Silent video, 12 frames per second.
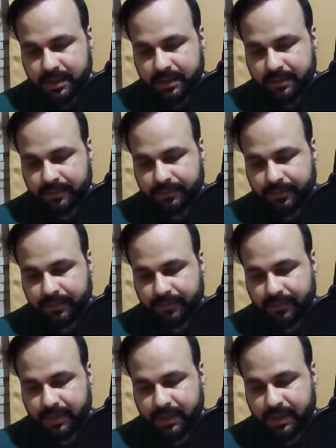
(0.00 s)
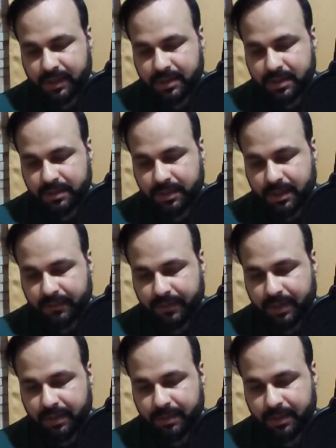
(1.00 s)
50 GB available
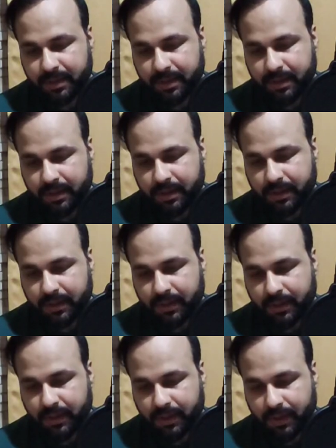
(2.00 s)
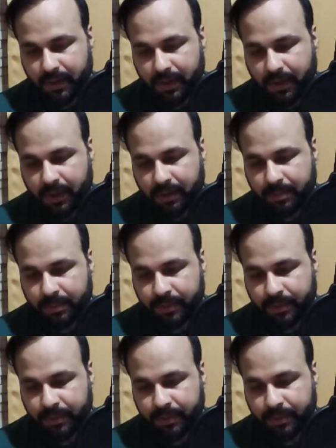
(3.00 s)
on board.